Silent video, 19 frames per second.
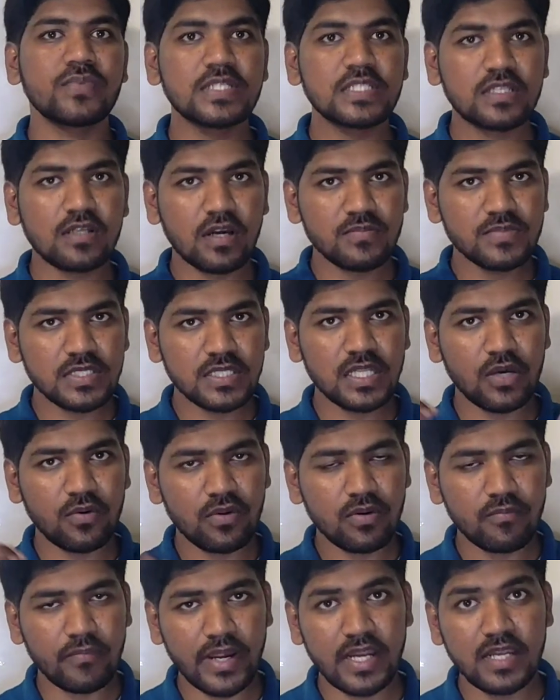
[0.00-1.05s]
which comes in
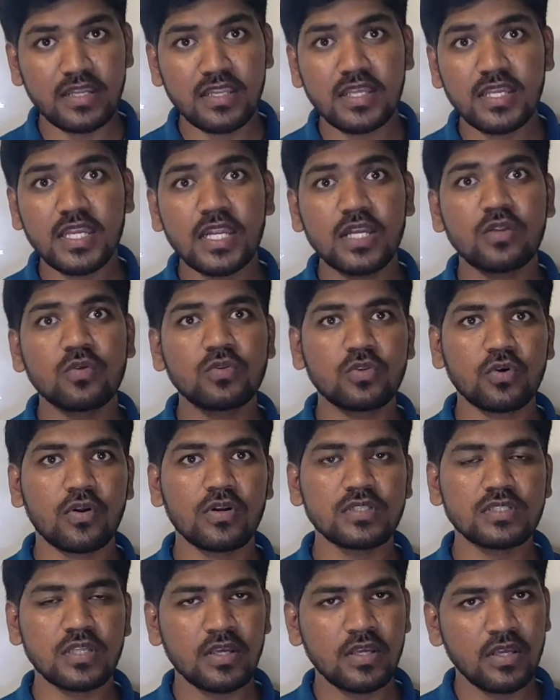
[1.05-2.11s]
our mind, negative
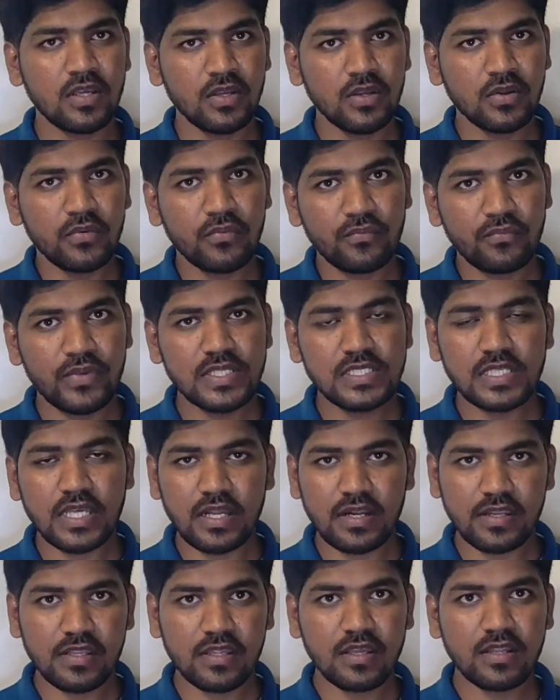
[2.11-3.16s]
thoughts which
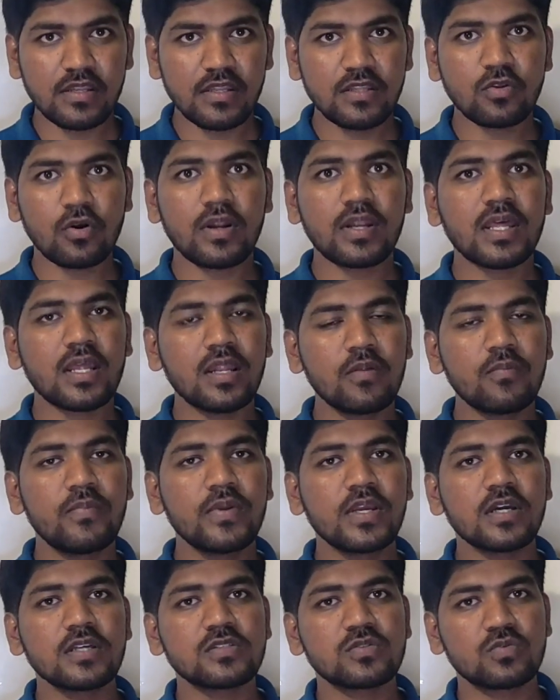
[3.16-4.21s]
really not
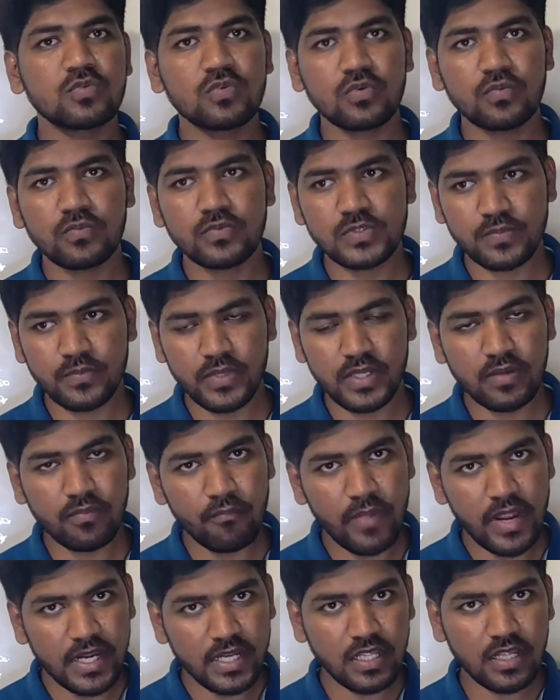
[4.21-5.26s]
helping us to speak
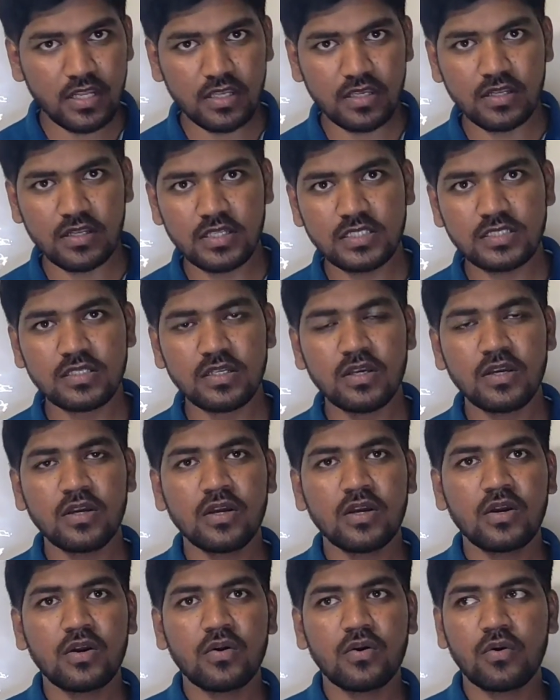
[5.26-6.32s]
better English.
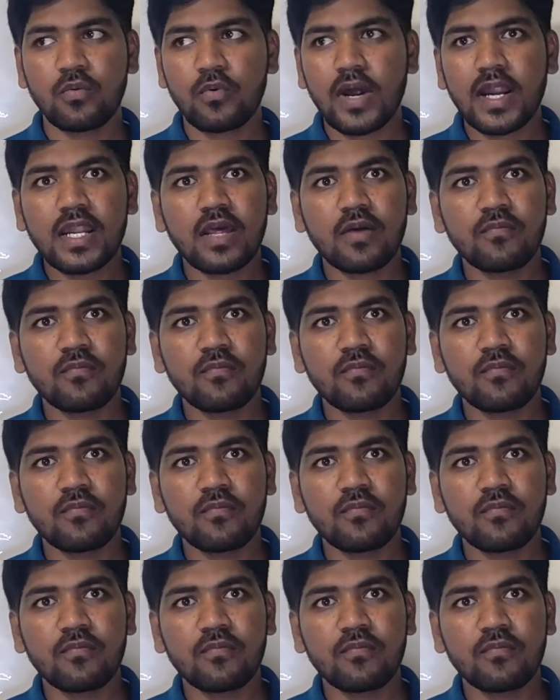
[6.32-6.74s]
What